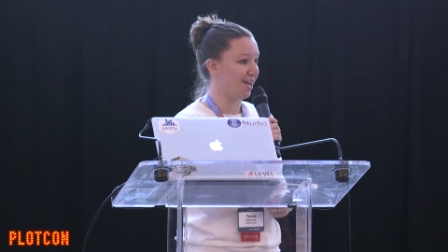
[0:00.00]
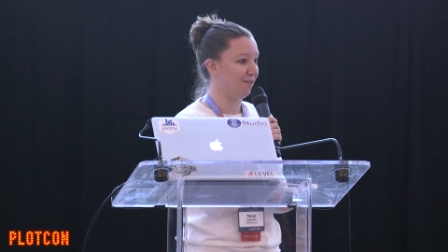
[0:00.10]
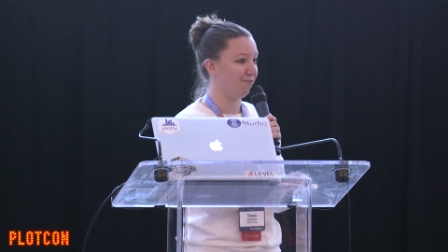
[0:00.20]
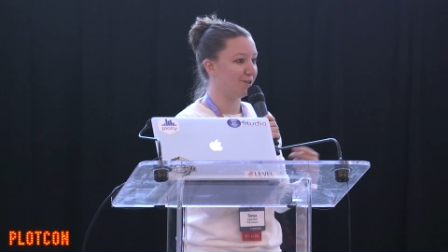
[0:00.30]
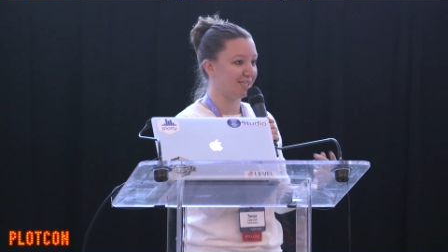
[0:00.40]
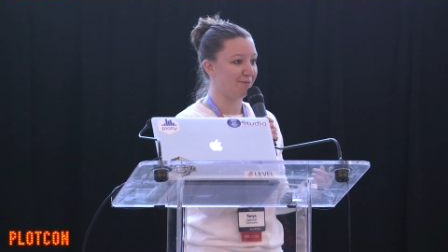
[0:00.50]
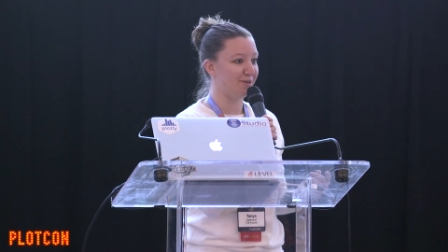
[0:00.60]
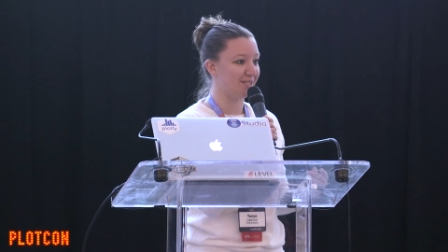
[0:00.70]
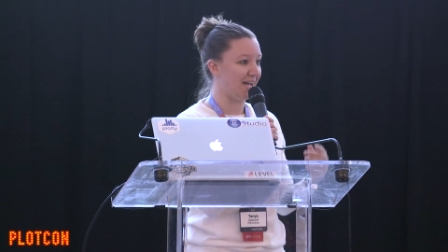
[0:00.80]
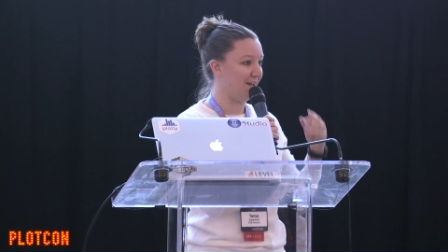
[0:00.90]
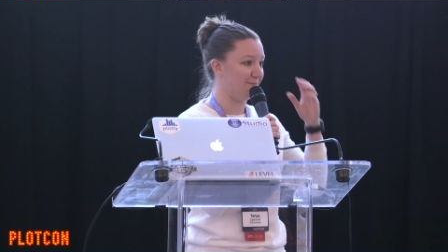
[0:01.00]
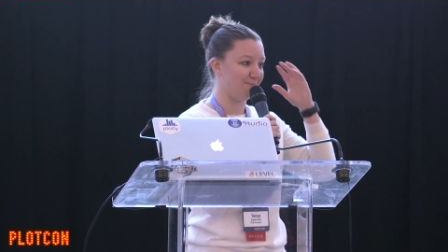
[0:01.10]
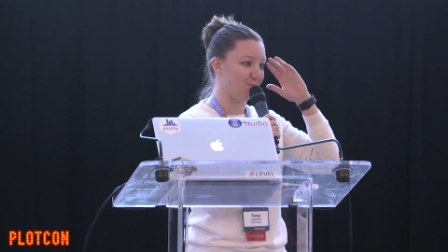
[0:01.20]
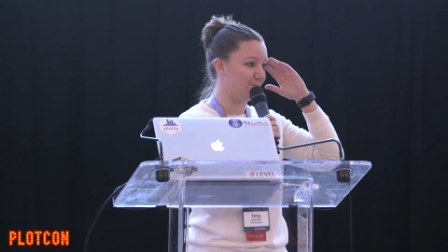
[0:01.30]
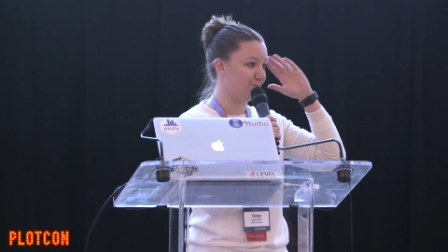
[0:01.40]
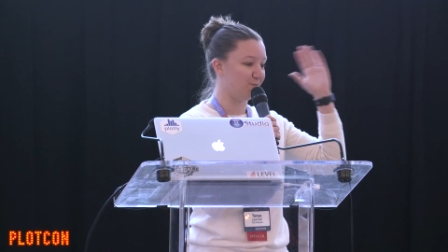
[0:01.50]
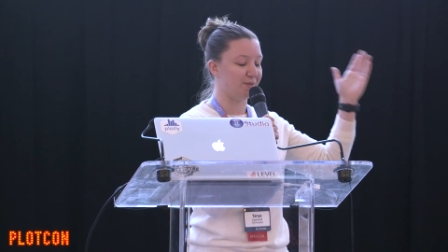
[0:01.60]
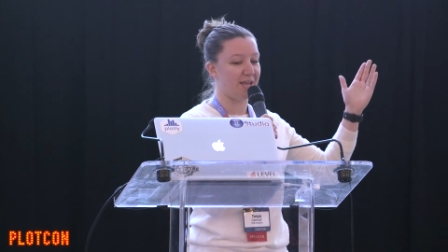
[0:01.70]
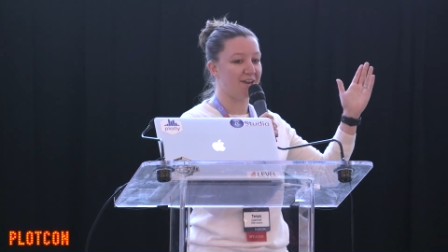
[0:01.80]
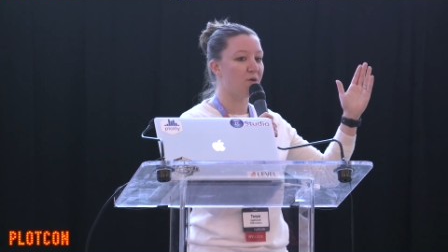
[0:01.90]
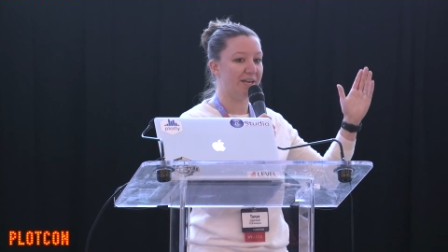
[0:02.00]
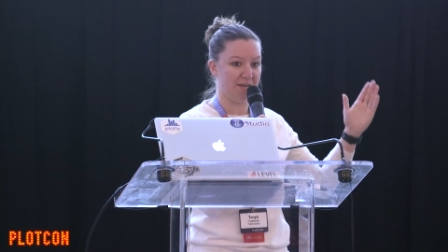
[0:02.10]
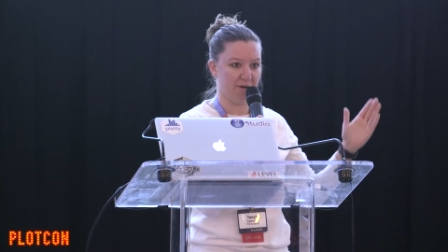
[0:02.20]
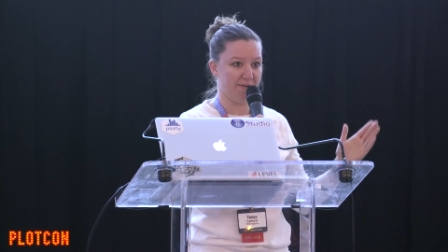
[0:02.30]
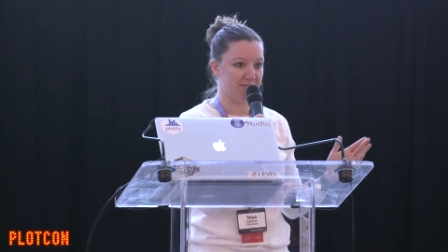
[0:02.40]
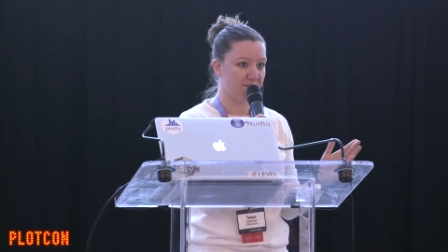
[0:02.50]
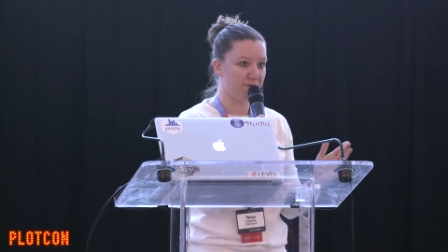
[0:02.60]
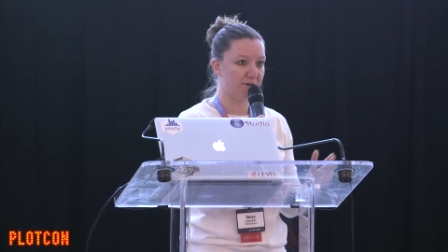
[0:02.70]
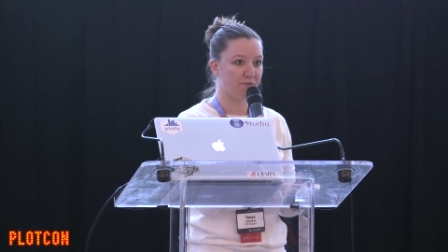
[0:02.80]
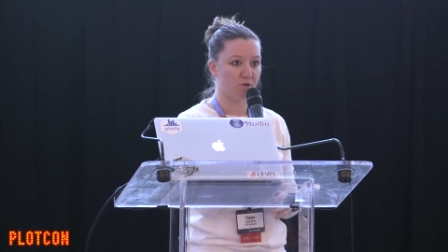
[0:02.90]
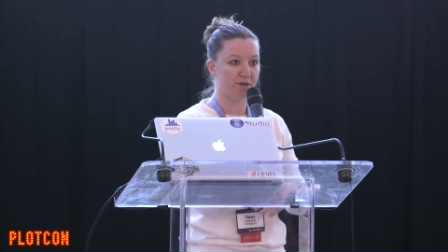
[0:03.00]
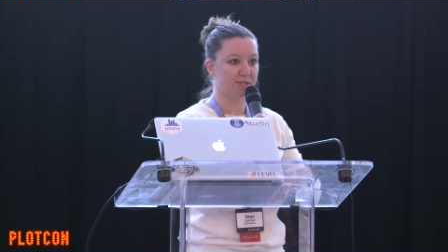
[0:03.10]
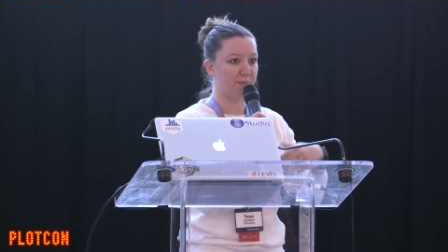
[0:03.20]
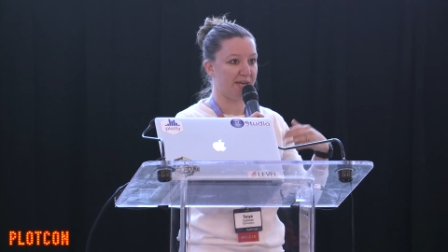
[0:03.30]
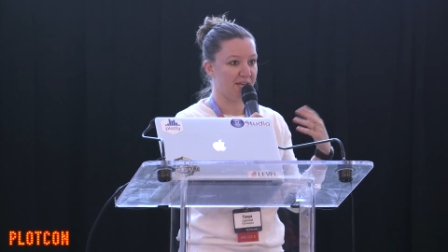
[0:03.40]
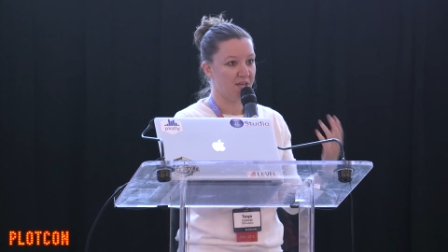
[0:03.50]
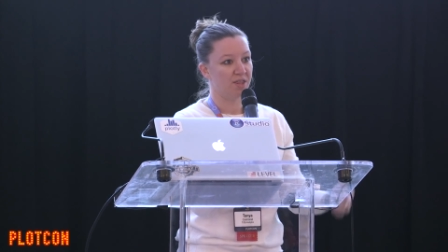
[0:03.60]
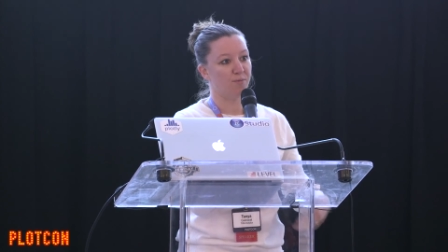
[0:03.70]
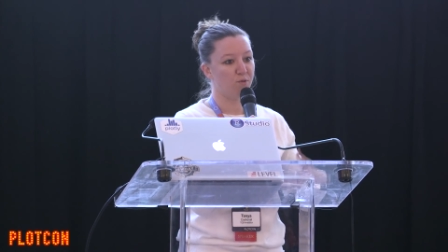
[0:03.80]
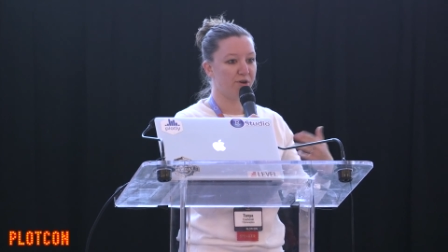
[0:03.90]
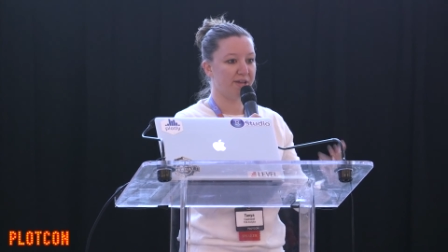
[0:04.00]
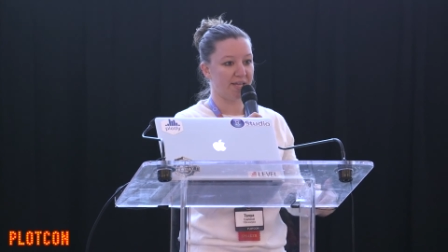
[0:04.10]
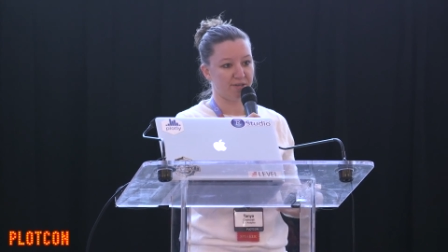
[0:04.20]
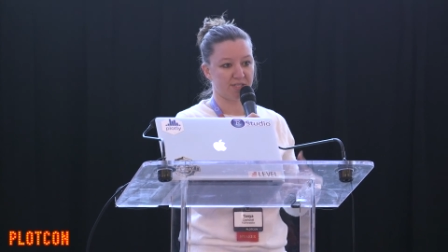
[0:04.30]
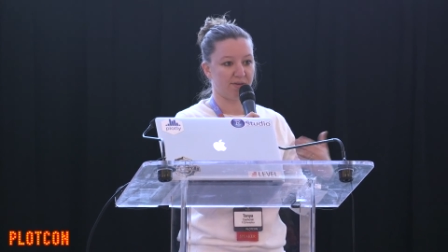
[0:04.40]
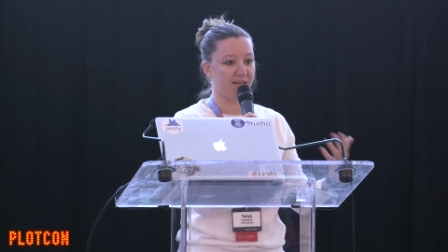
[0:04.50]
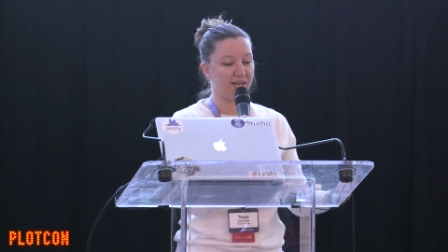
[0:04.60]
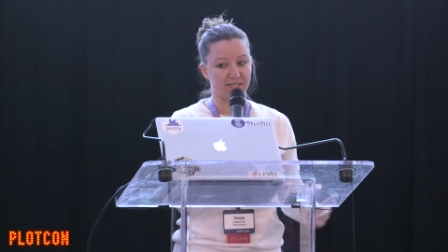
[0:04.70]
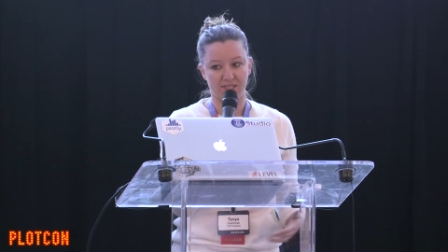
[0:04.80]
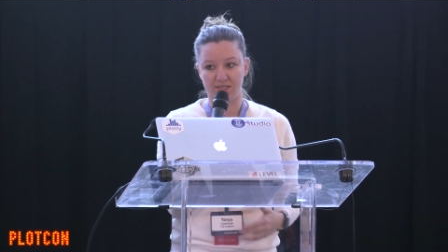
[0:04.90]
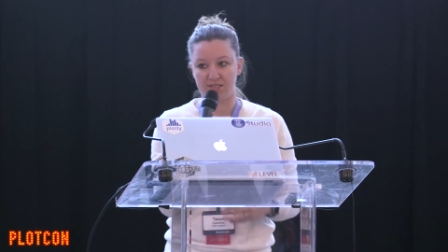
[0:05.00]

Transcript: And the first time I used it, I had no idea what I was doing, of course, but the more you get used to it, it's